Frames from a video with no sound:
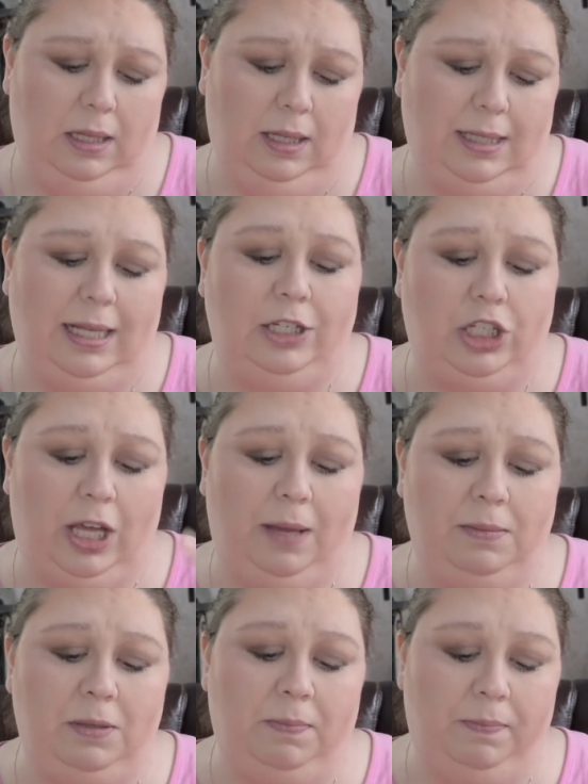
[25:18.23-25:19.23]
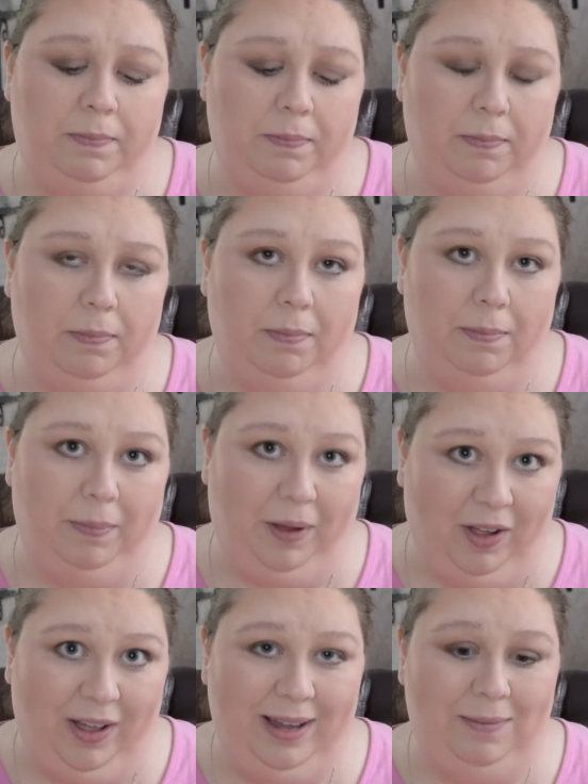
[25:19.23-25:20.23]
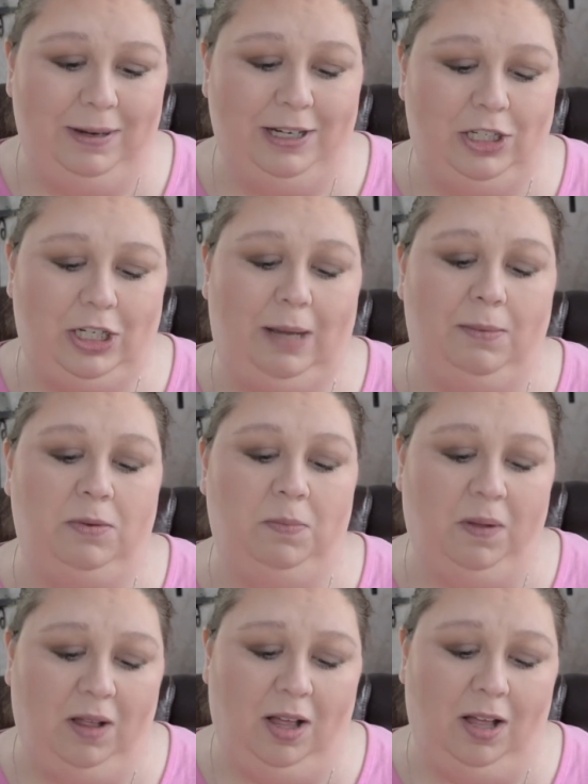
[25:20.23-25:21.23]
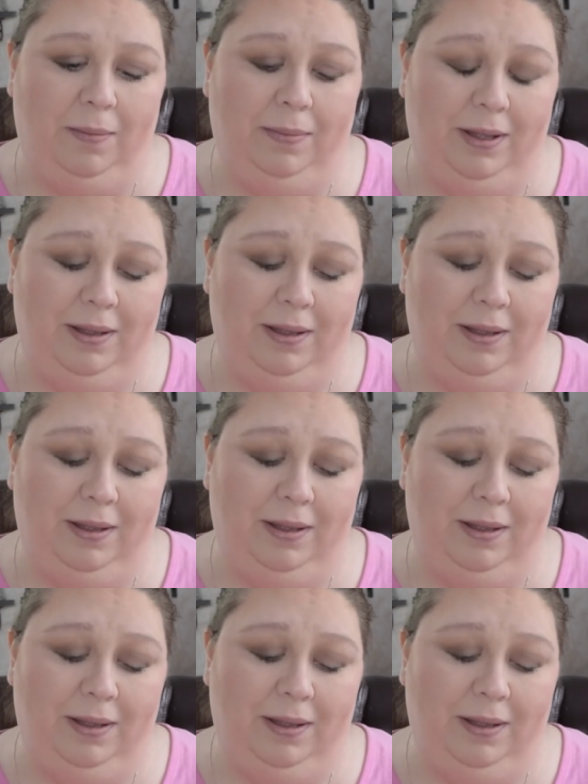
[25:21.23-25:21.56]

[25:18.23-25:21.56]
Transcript: It's like James Bond, but it's James Bomb.